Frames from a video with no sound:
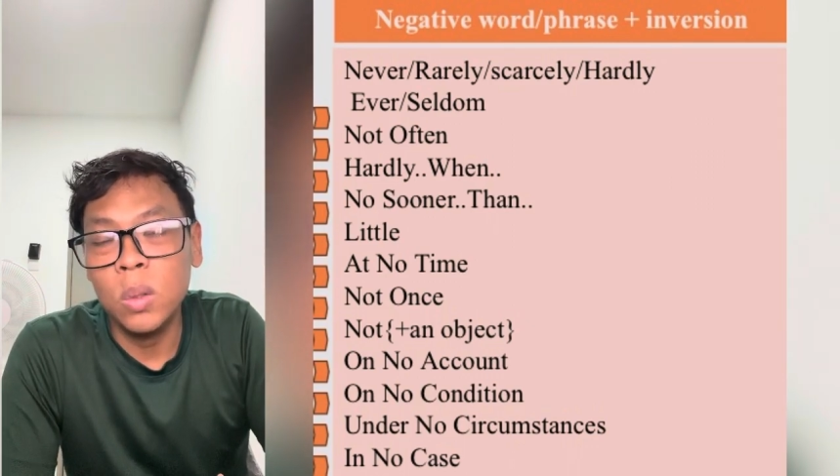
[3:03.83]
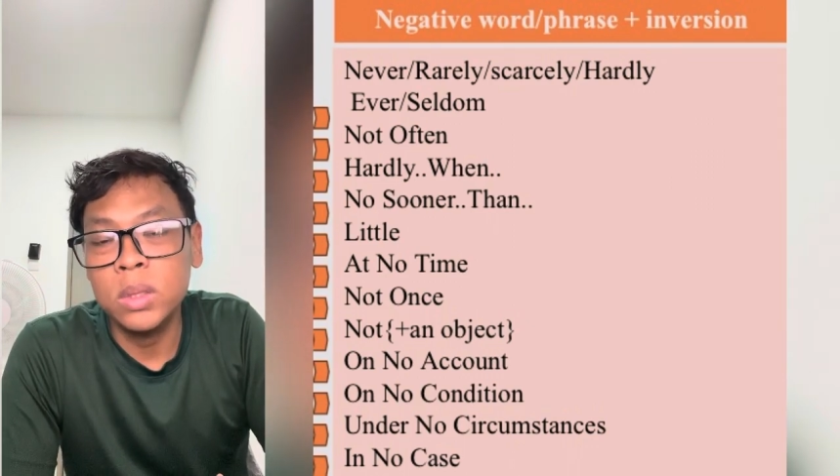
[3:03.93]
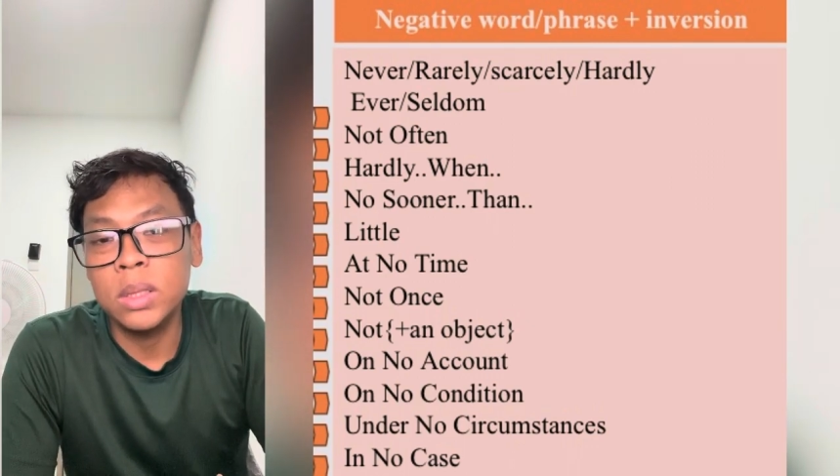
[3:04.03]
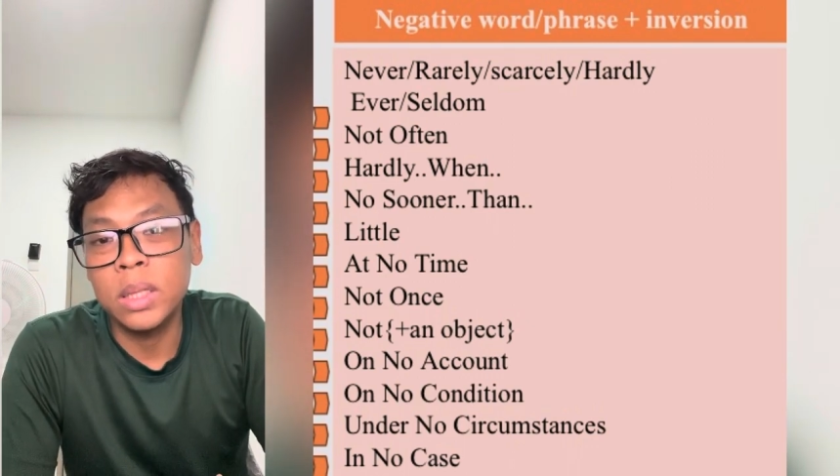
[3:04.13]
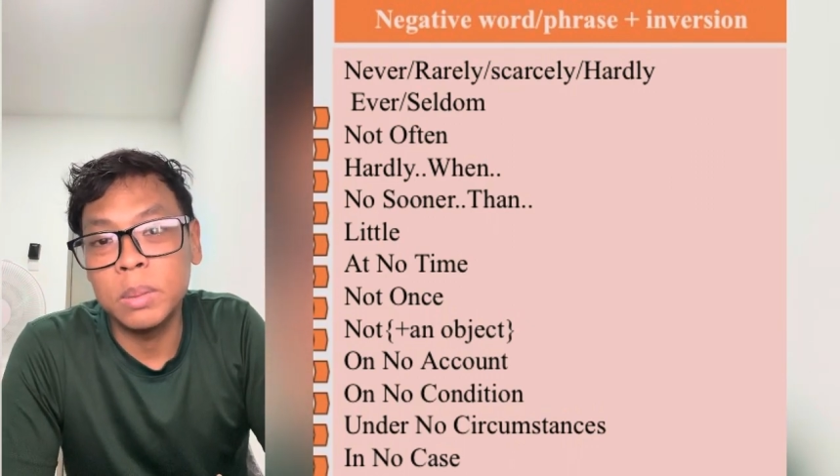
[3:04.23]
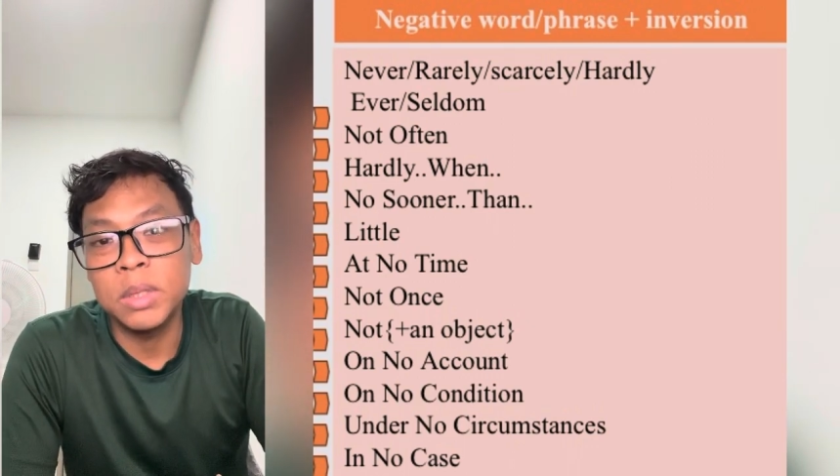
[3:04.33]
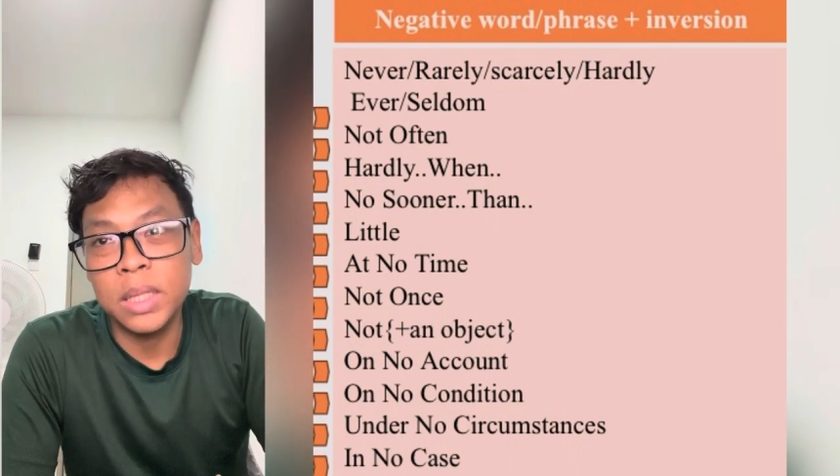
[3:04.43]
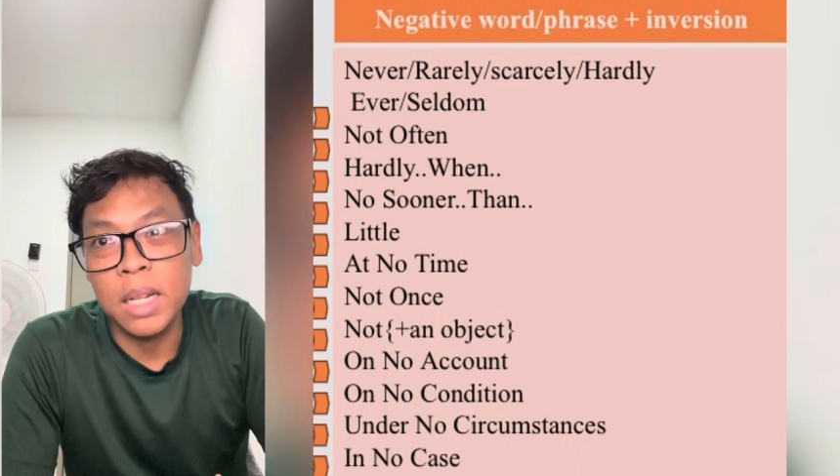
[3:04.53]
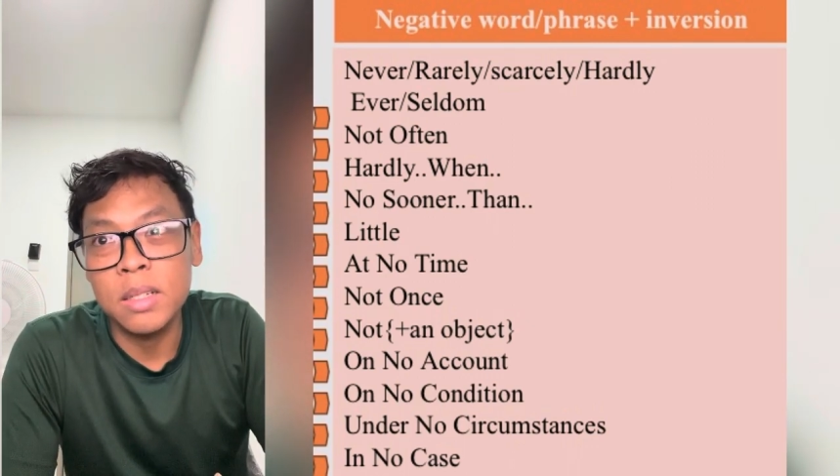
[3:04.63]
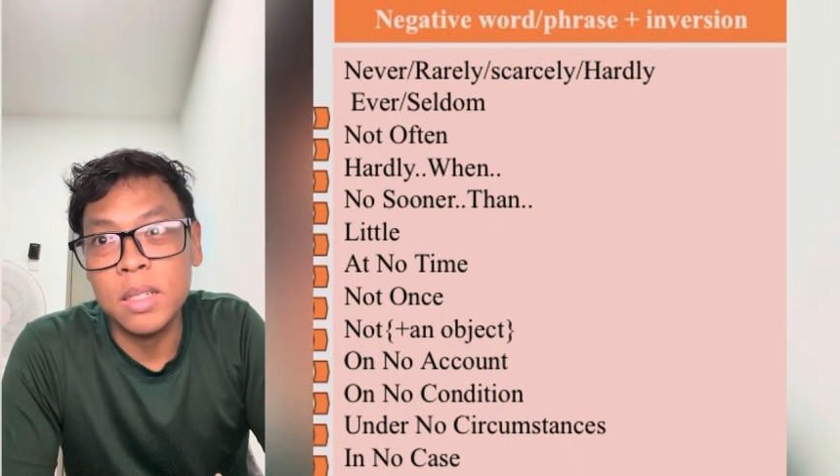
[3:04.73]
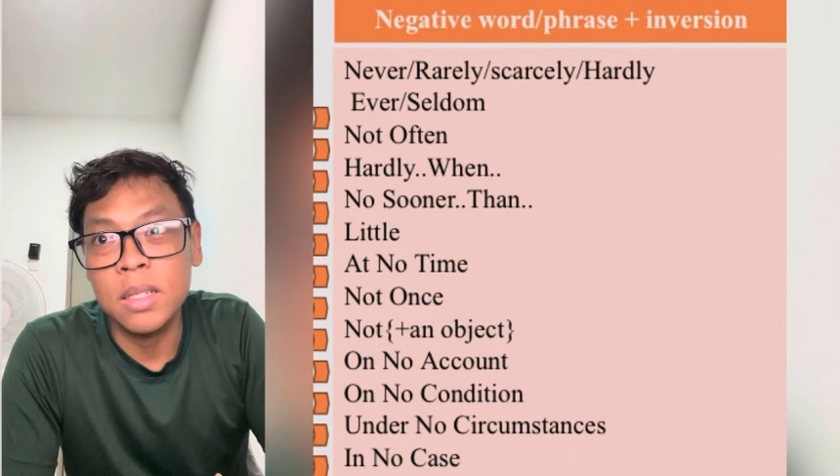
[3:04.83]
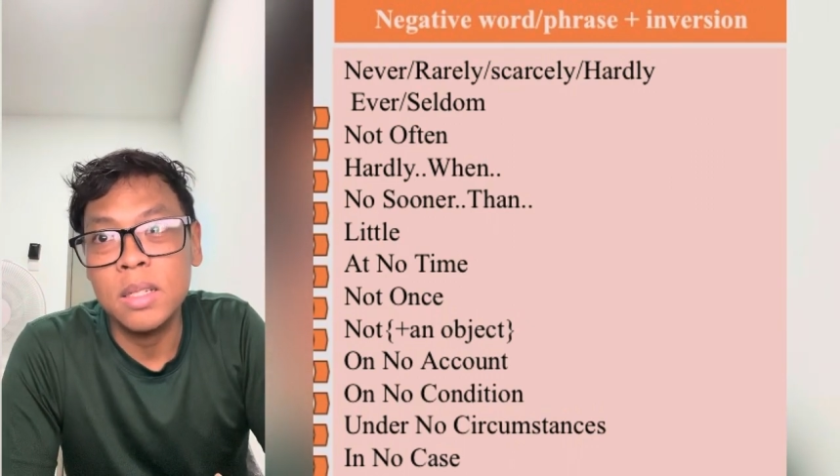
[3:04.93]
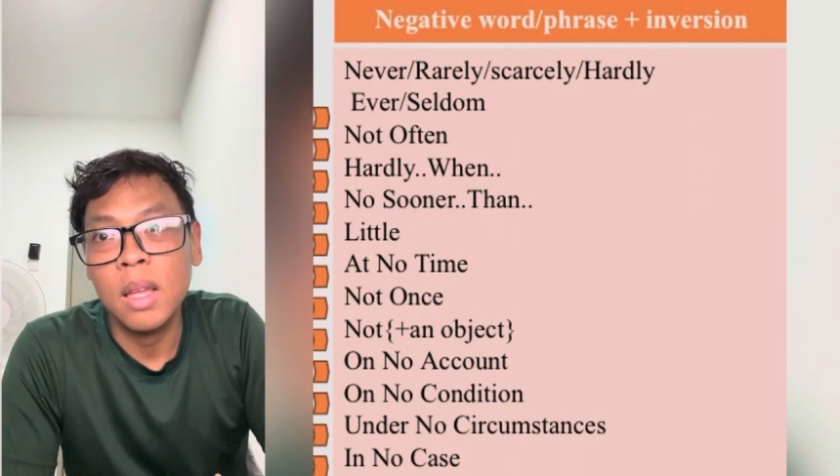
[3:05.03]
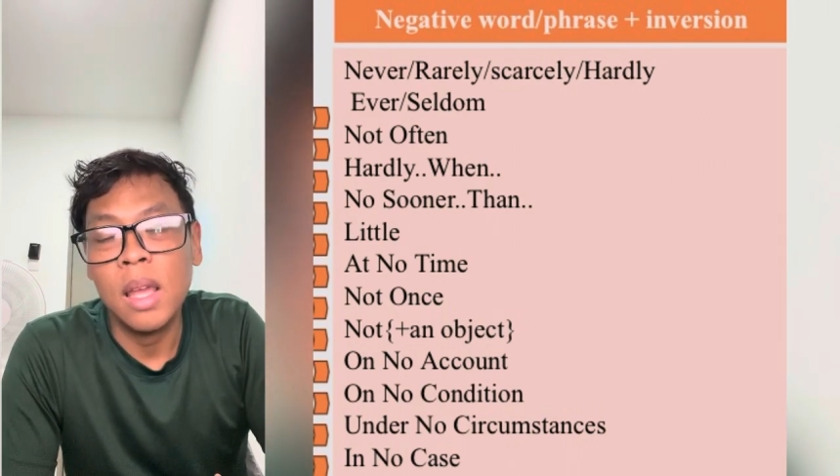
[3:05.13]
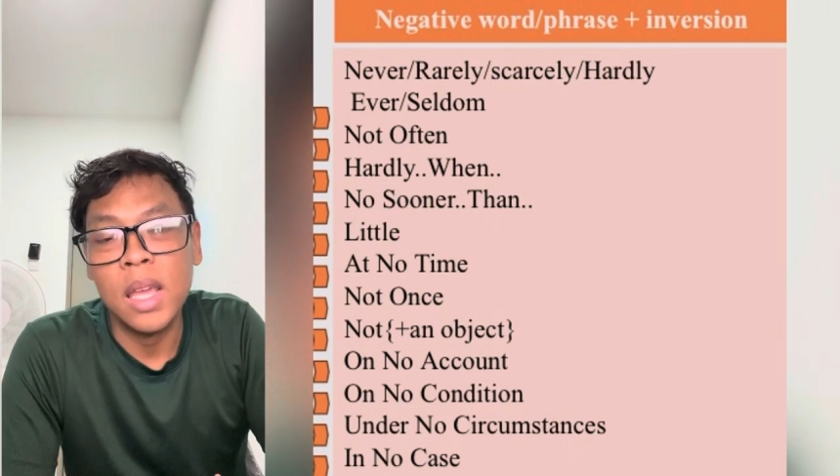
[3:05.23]
circumstances,
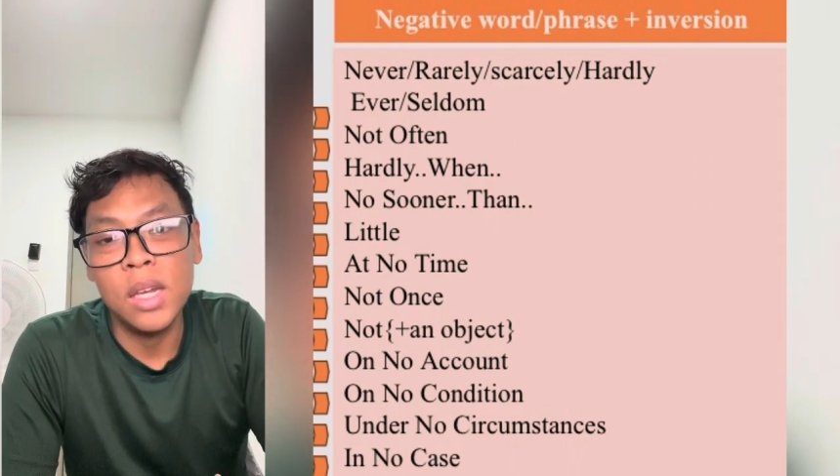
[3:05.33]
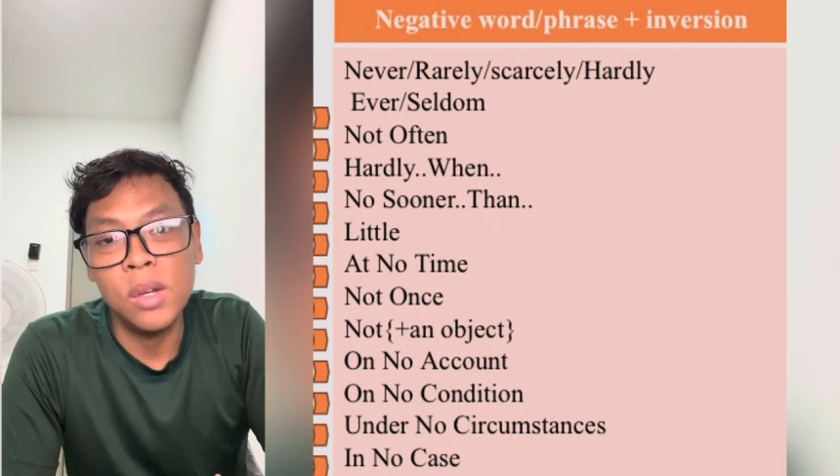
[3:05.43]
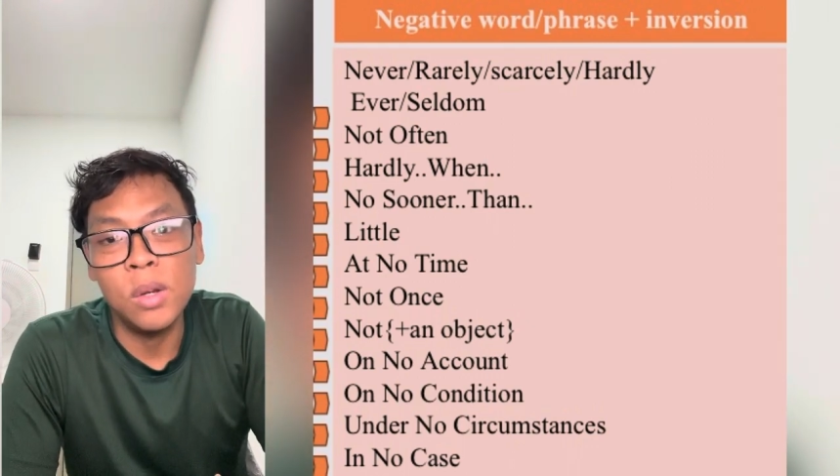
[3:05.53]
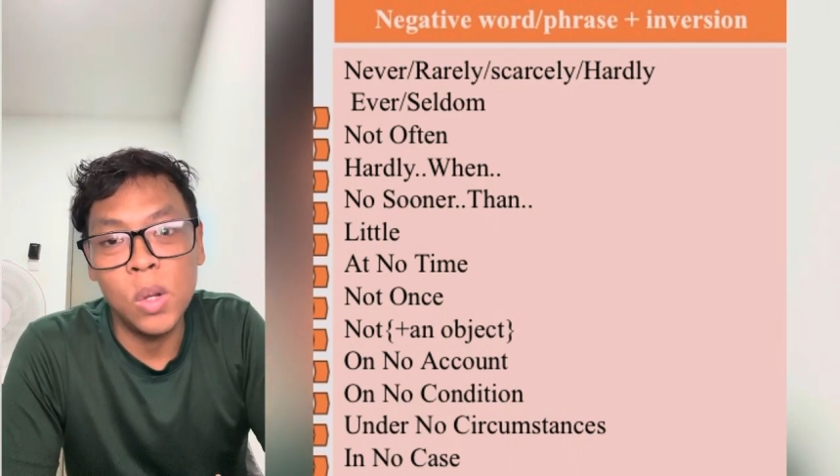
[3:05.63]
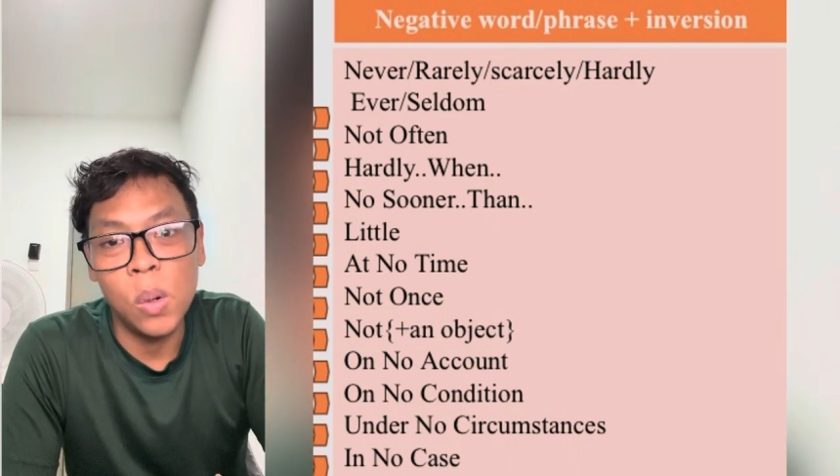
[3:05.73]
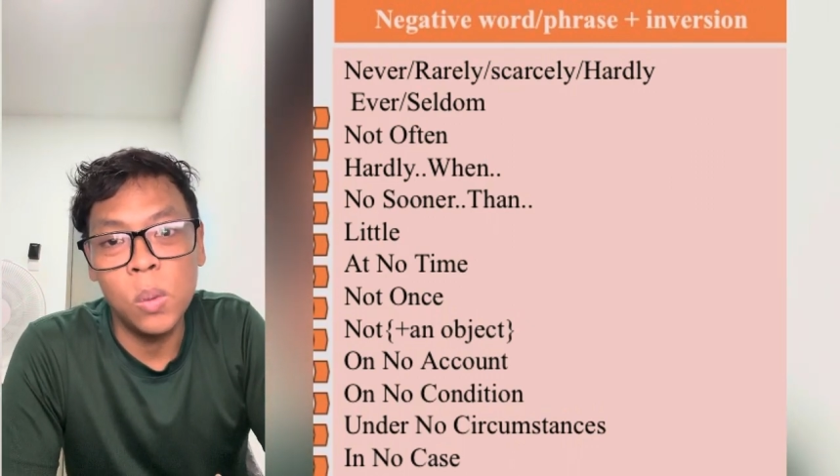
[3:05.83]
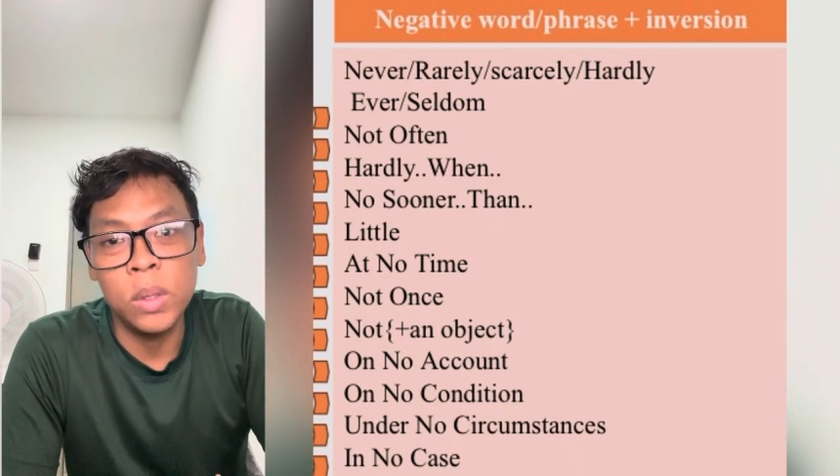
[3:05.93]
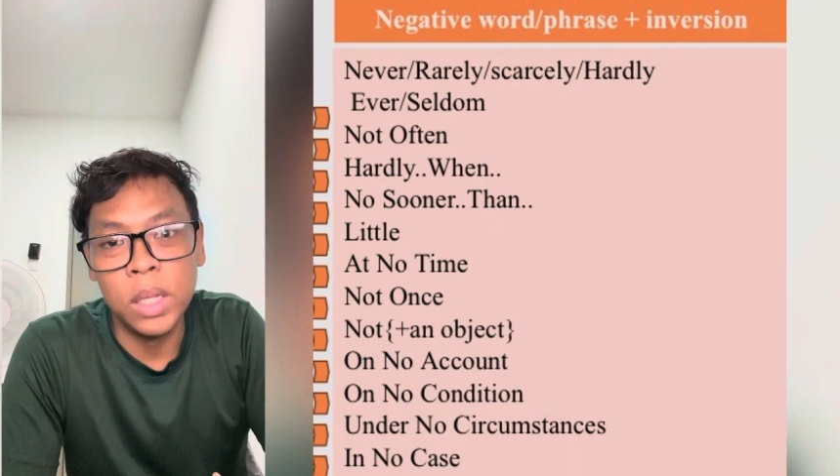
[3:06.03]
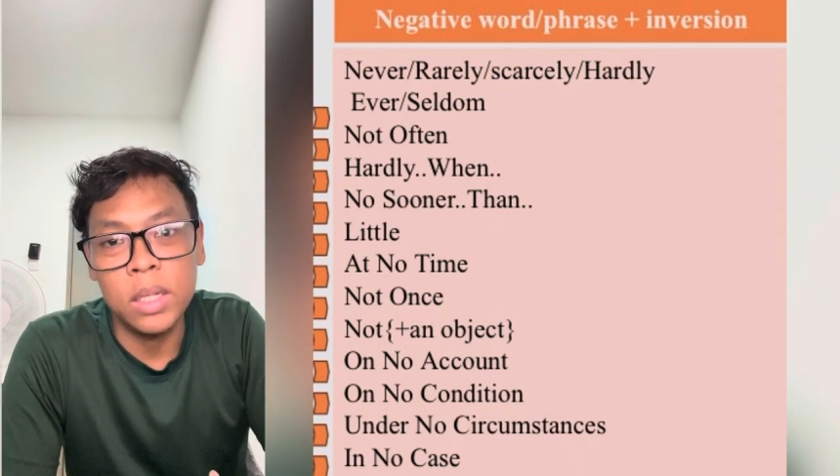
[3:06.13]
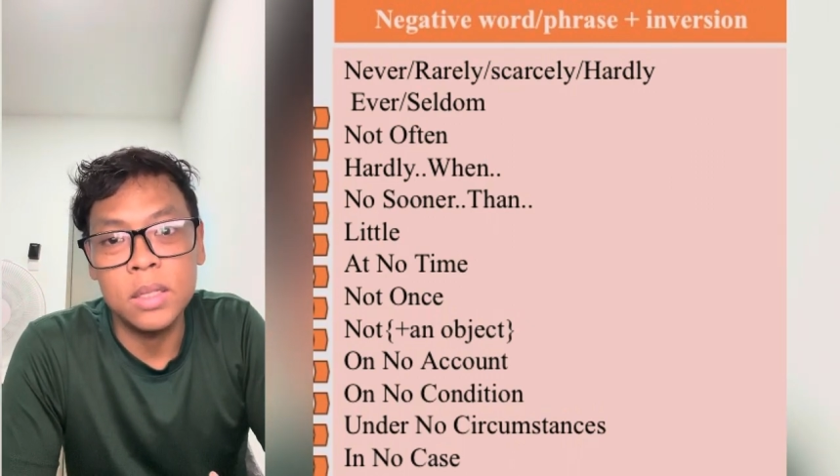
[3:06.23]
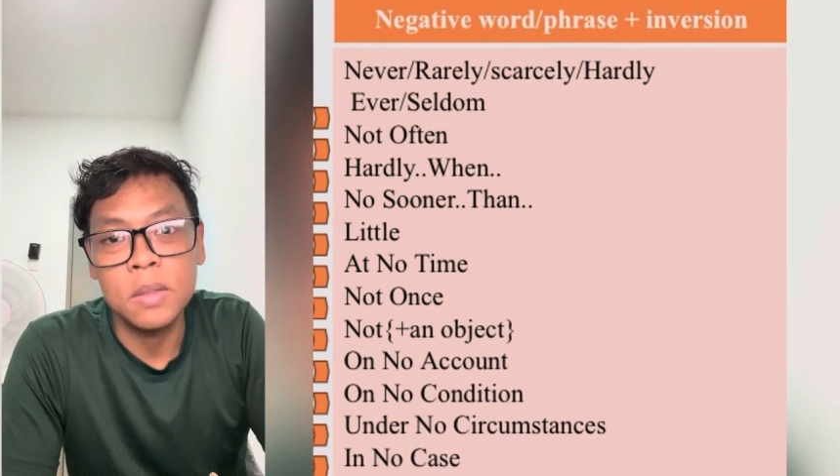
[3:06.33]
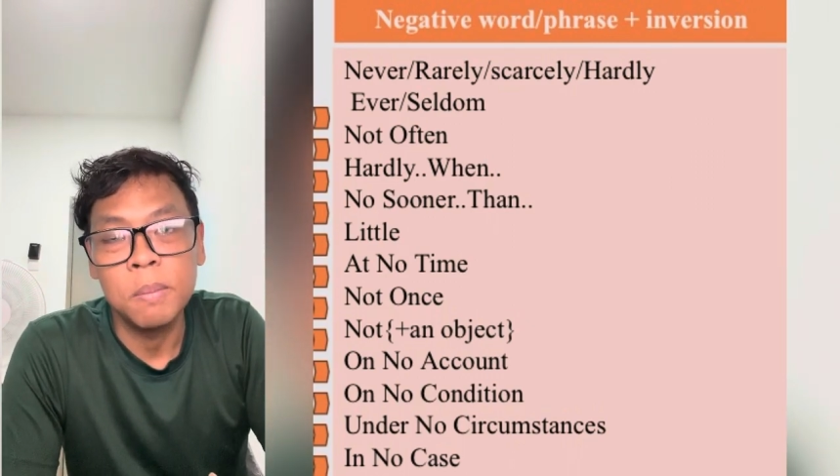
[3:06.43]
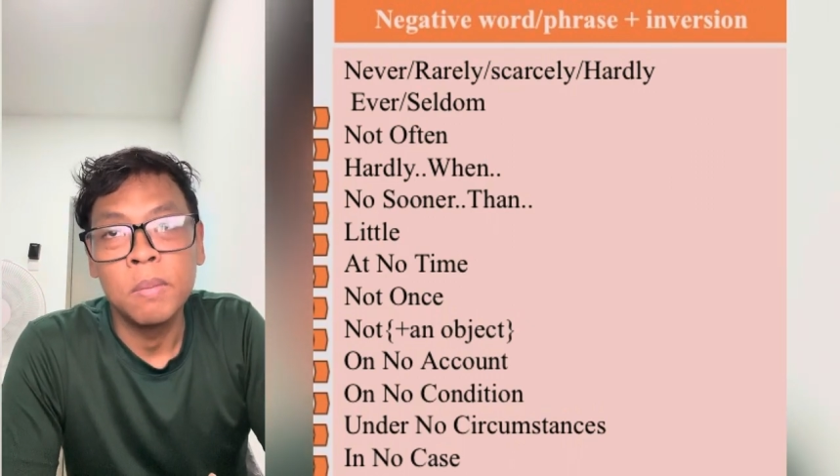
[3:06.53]
in no case.